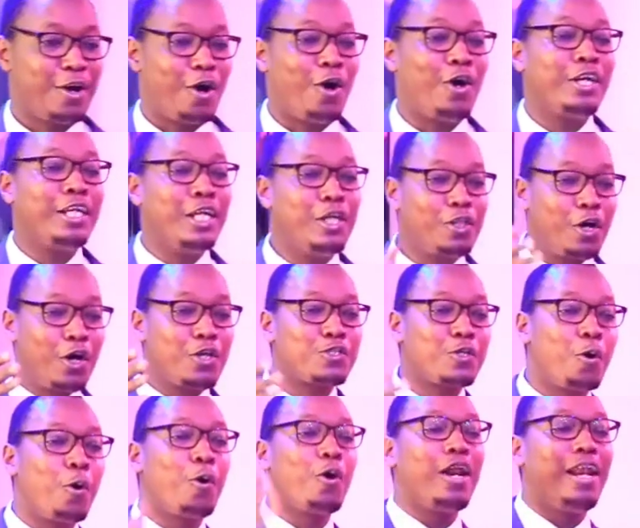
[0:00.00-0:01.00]
Only
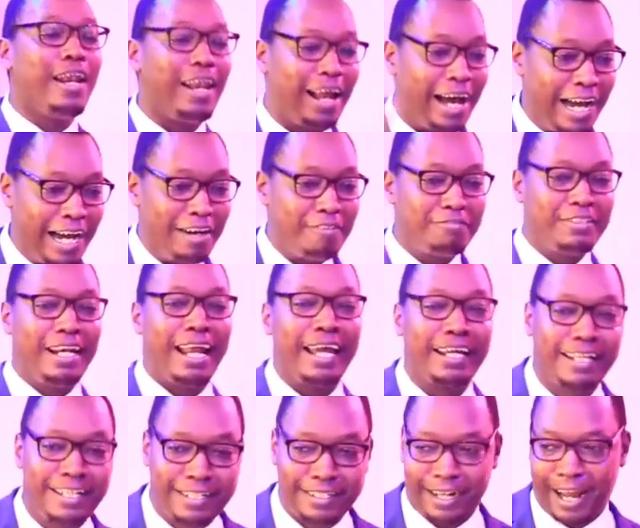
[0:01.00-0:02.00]
those who loved
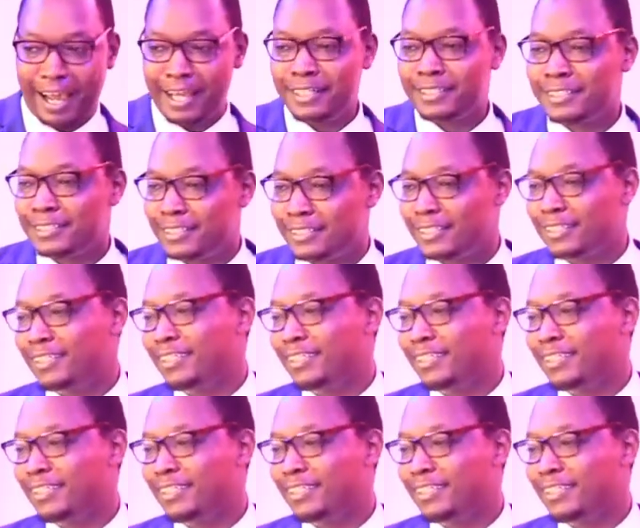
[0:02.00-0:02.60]
like Christ